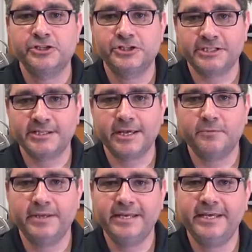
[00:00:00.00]
Just
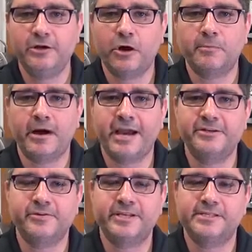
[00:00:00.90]
like we need
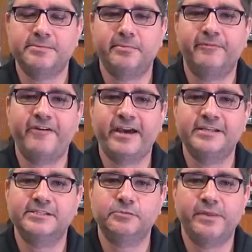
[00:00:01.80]
carbohydrates to provide
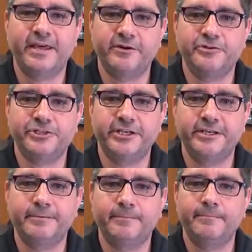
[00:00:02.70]
us with energy,
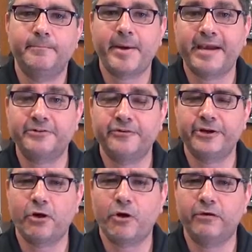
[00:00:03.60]

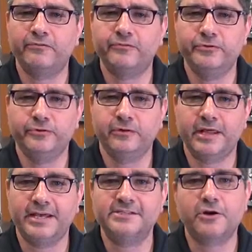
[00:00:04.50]
bacteria also
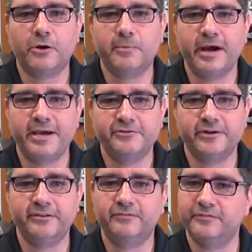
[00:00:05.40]
utilize
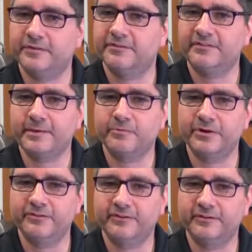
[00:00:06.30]
carbohydrates for the same
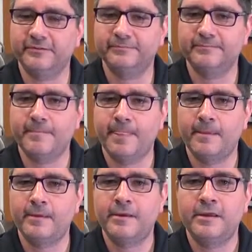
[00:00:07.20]
reason.
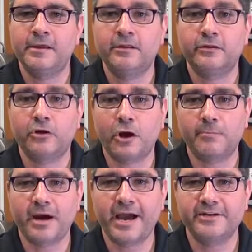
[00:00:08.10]
The
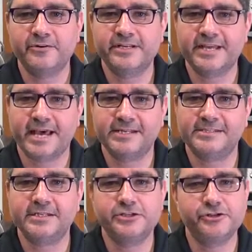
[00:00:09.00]
carbohydrate
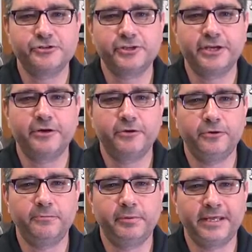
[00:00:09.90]
test is usually a
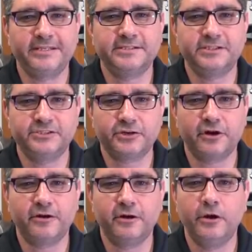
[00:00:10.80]
good place to
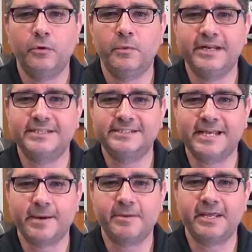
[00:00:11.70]
start when
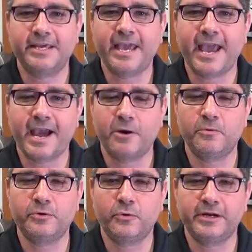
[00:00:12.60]
examining how
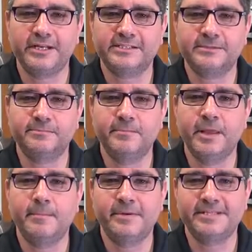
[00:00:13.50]
an organism
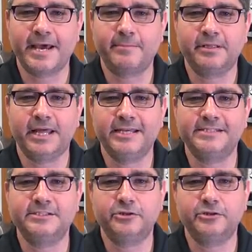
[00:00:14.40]
metabolizes